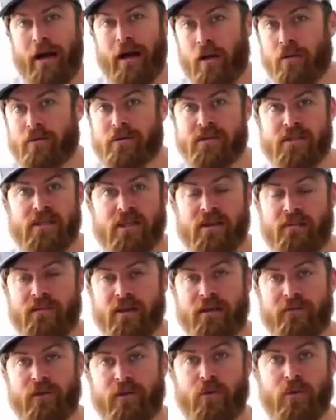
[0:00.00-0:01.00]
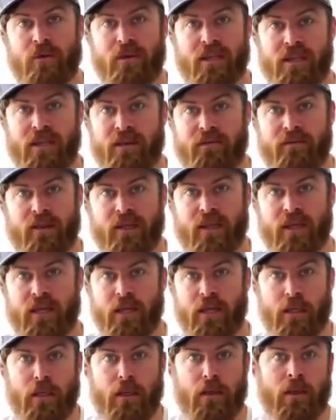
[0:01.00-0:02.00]
house, even if you live
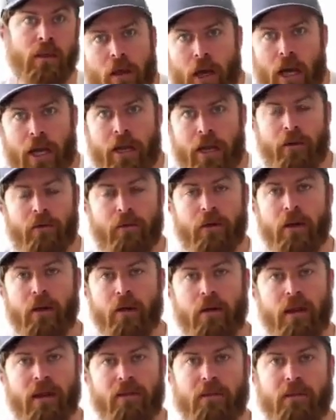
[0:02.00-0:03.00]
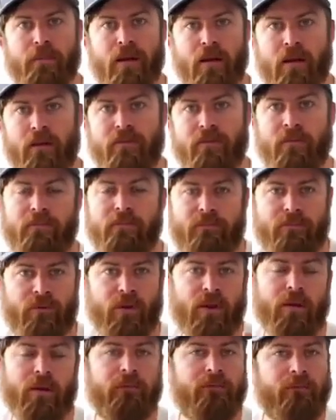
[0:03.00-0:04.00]
in, I don't know, like the middle of a
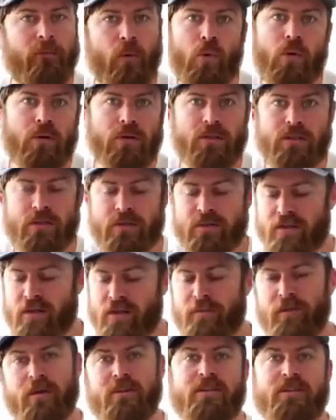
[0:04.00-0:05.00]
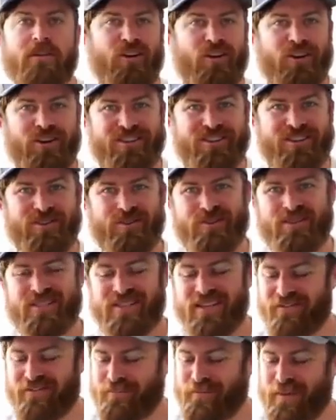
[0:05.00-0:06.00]
freaking forest or something, as long as you
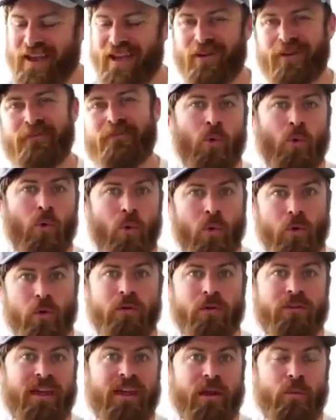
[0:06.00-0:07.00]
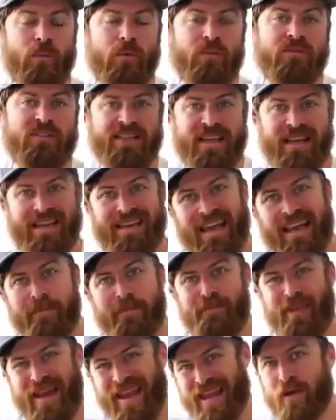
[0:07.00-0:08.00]
receive mail. Or they will send a
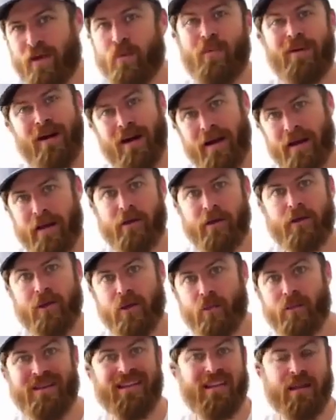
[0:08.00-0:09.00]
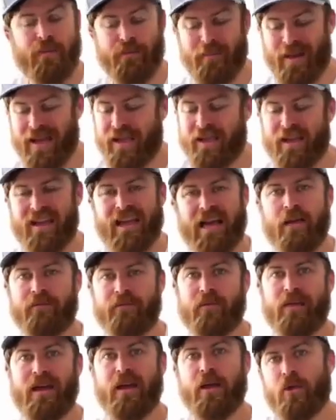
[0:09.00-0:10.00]
bank wire. You would need a bank account
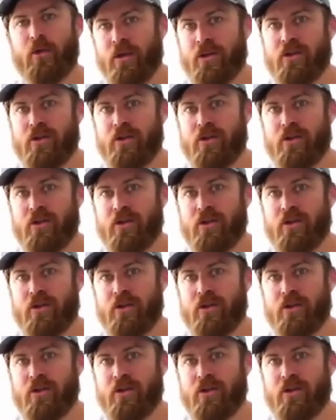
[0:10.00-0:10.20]
for that. You